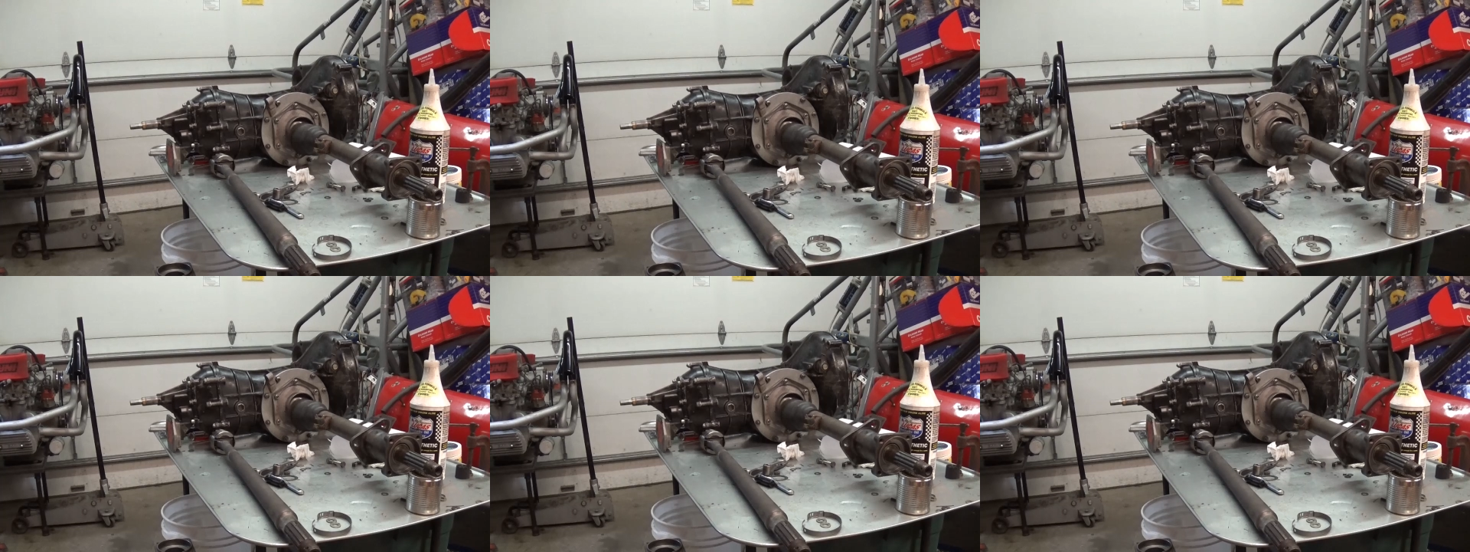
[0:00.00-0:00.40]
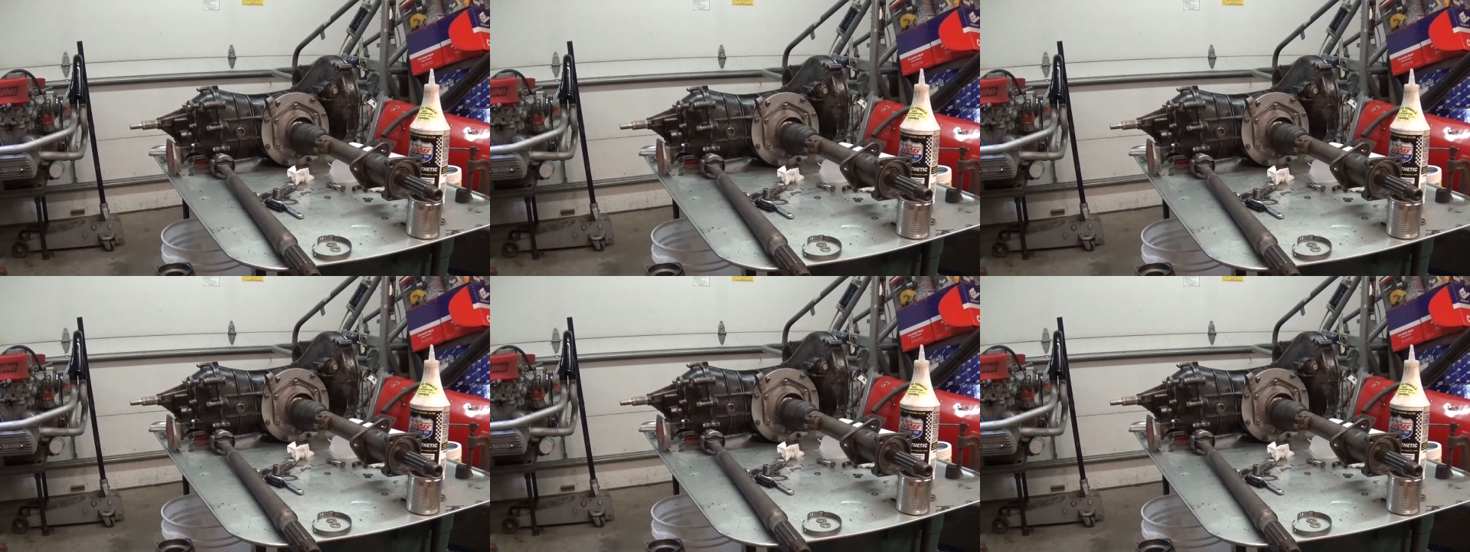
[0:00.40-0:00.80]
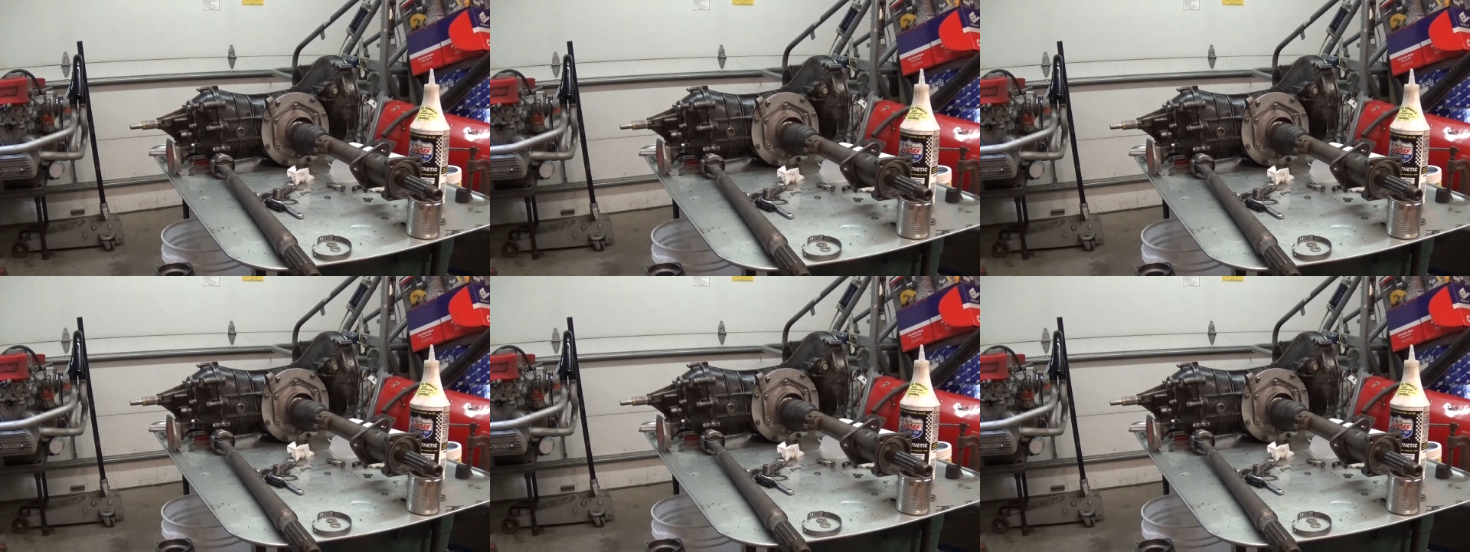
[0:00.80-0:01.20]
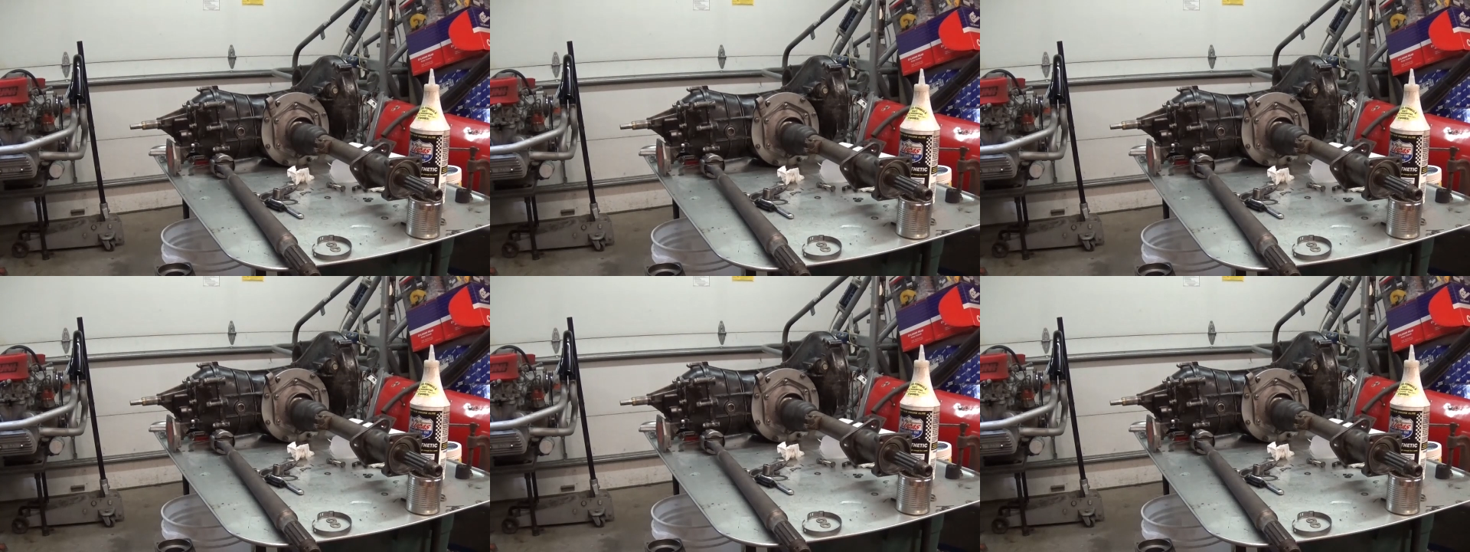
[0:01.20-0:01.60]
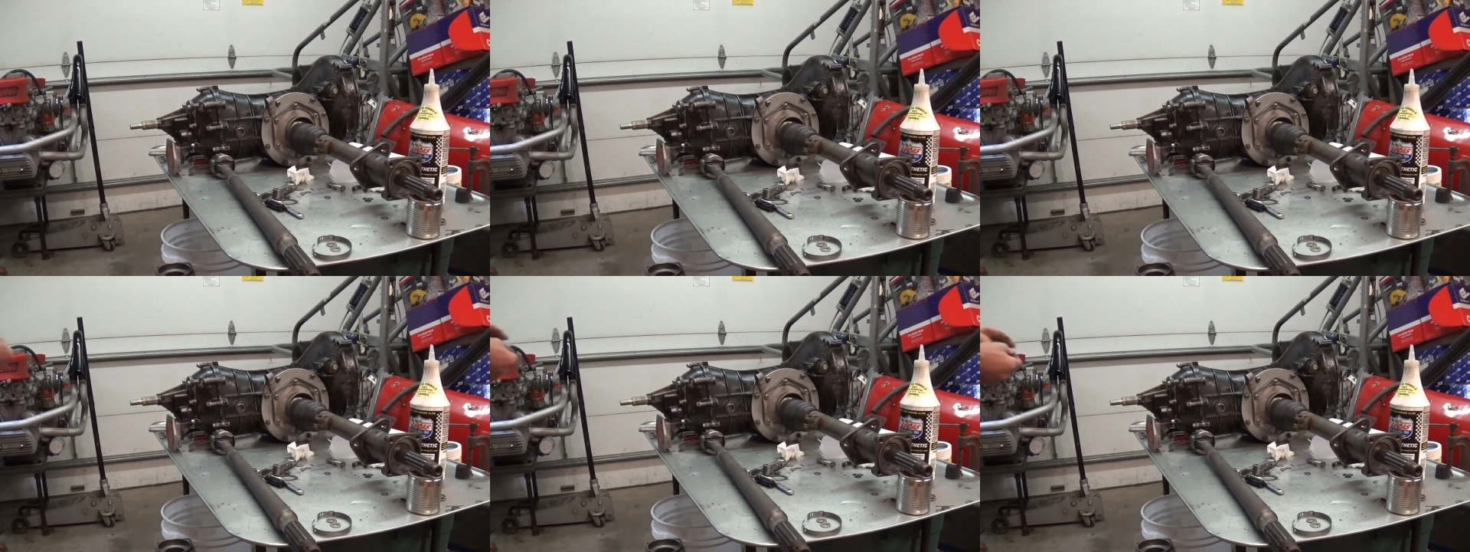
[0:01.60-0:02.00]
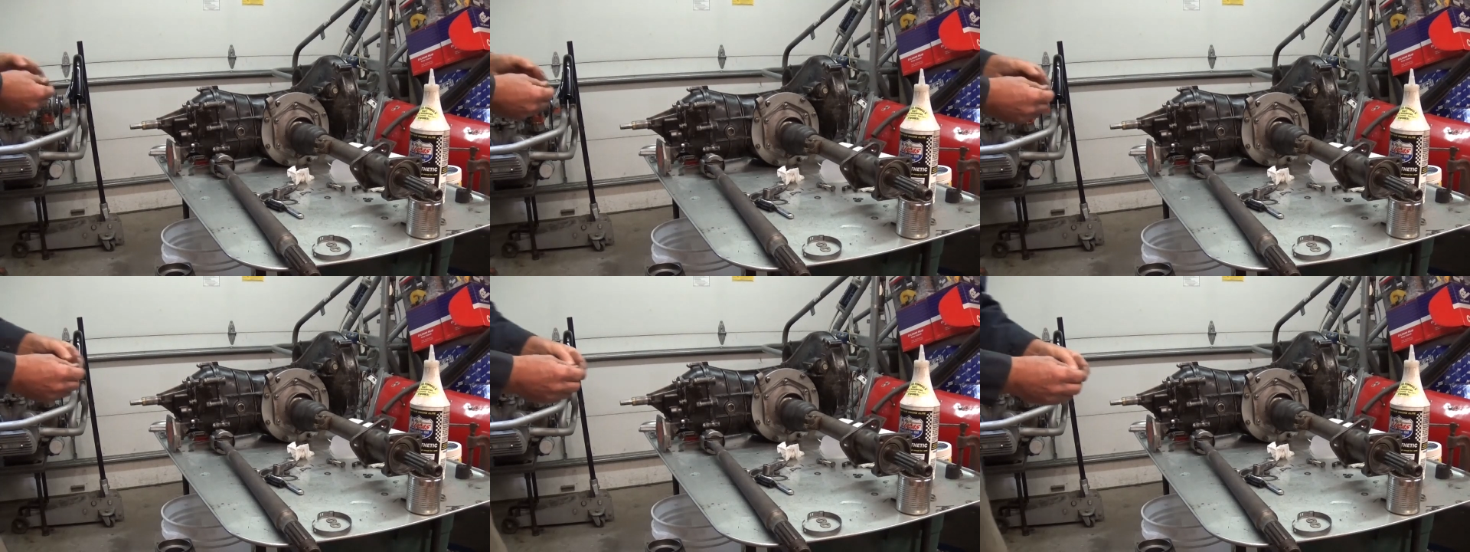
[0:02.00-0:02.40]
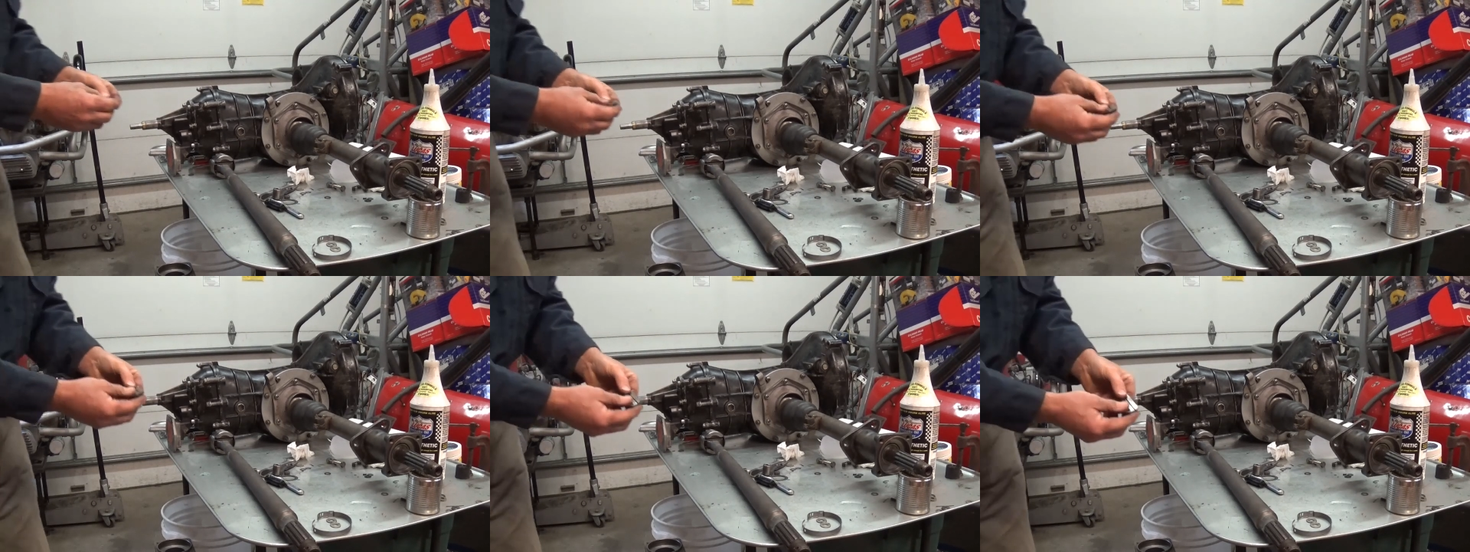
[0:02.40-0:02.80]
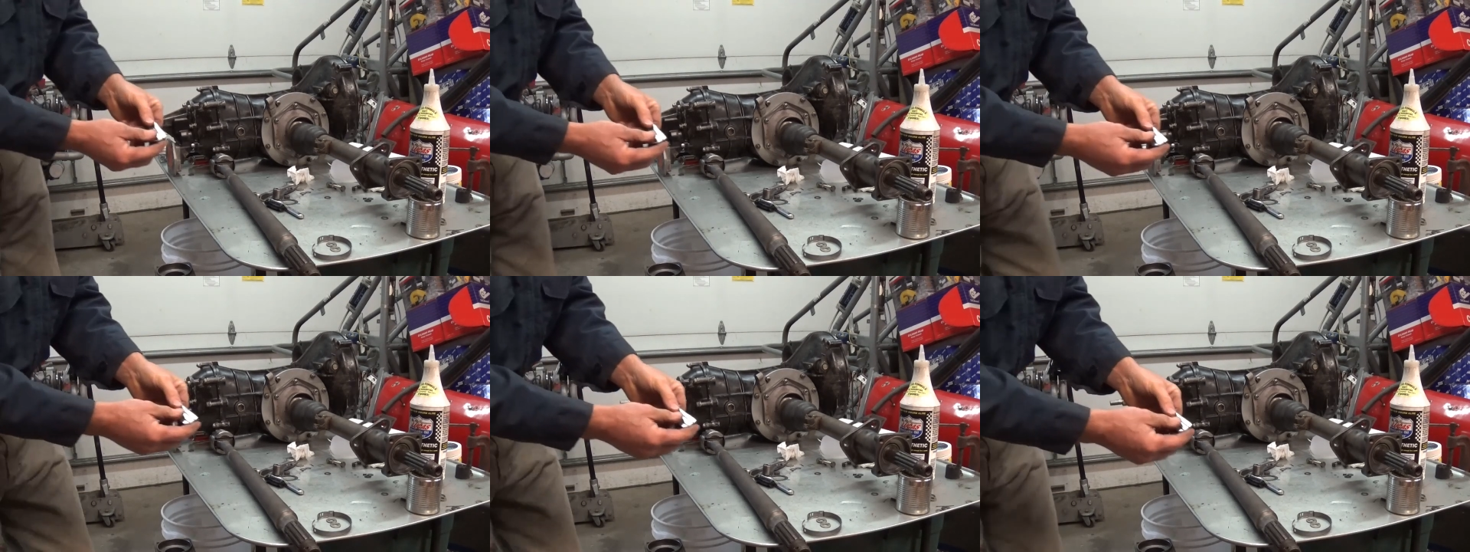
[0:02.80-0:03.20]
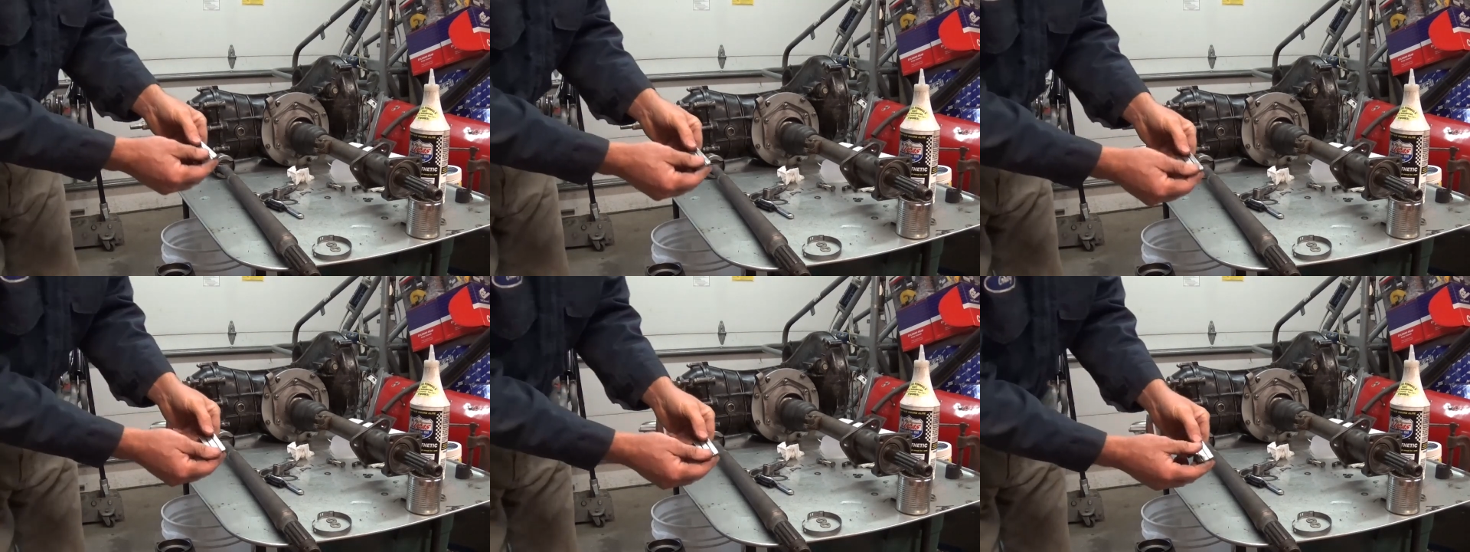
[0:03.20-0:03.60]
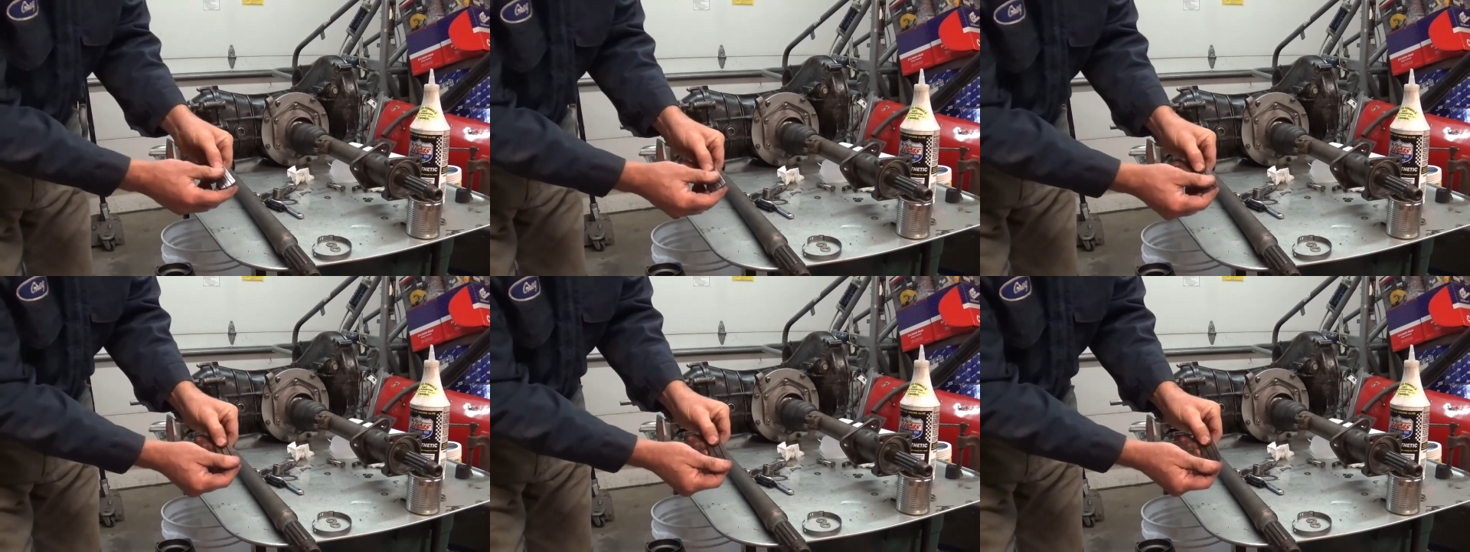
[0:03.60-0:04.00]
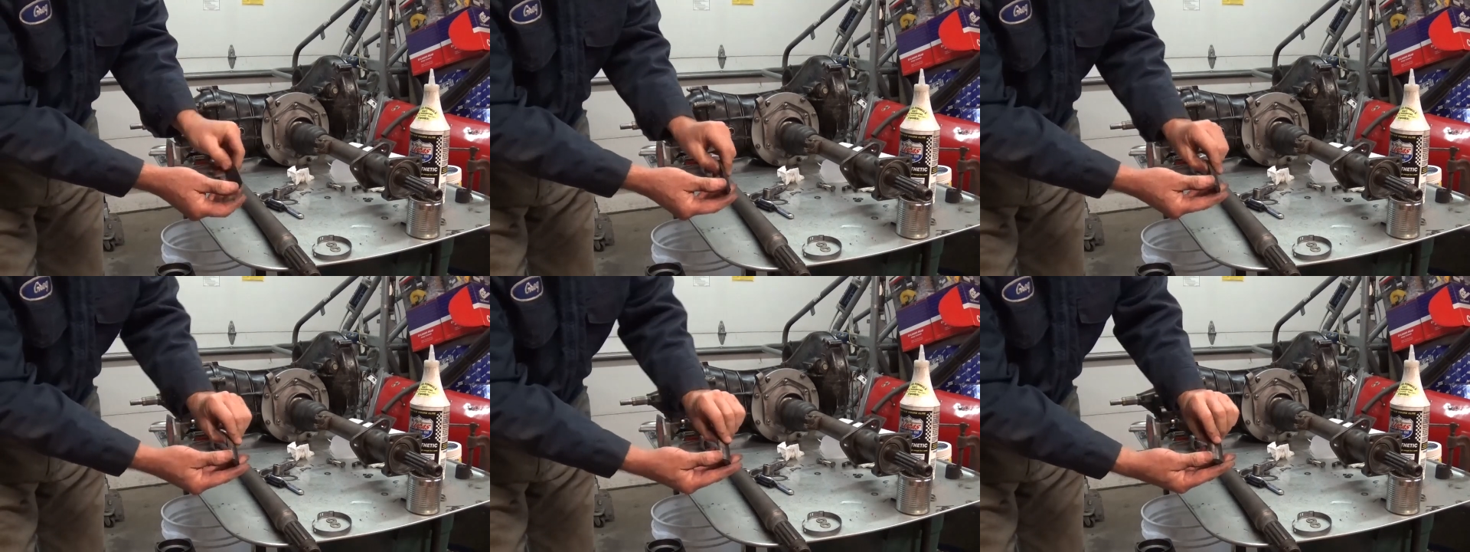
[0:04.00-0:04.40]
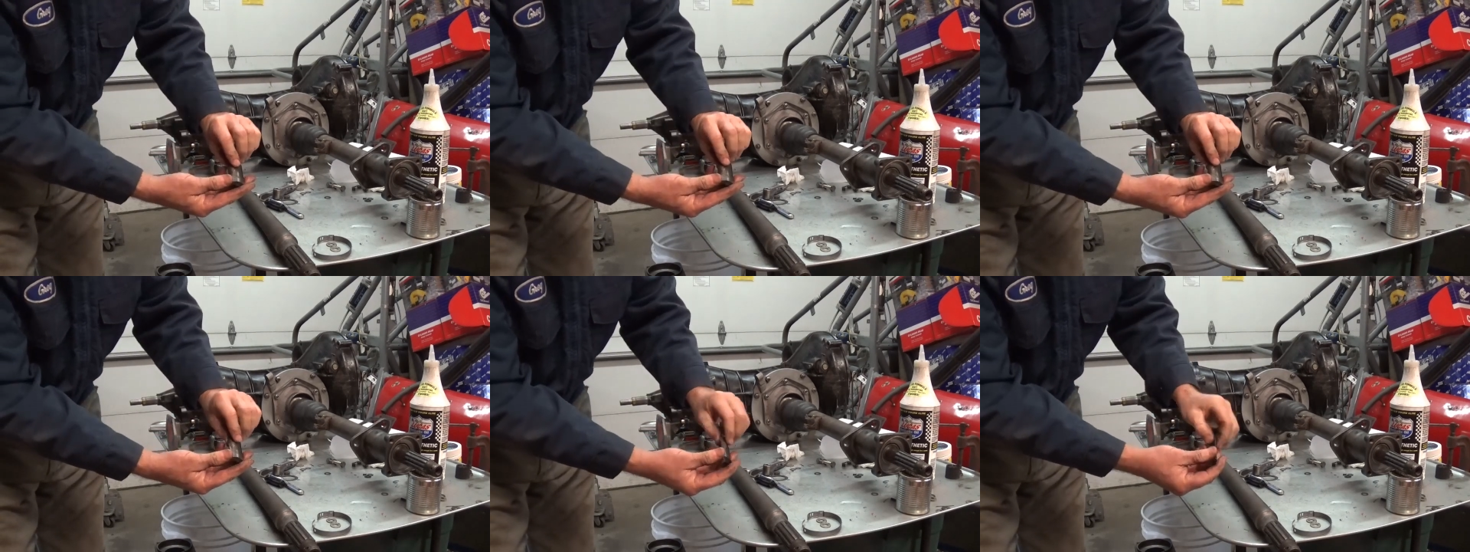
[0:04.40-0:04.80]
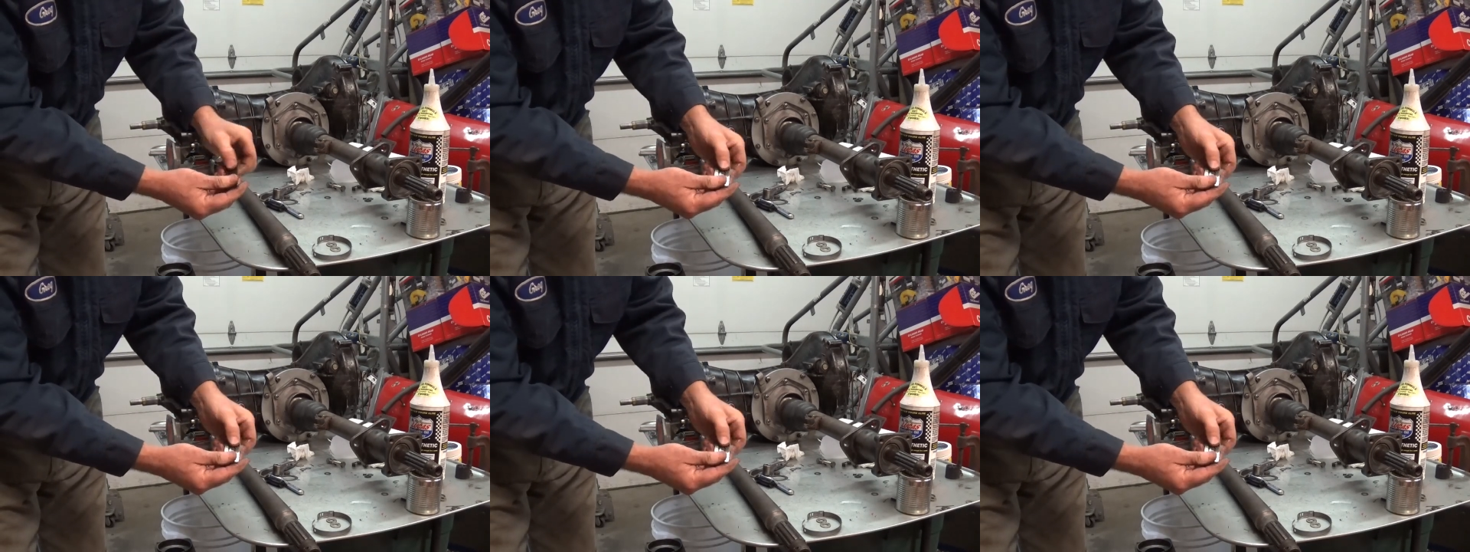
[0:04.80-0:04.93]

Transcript: No face is visible, so there are no lips to read.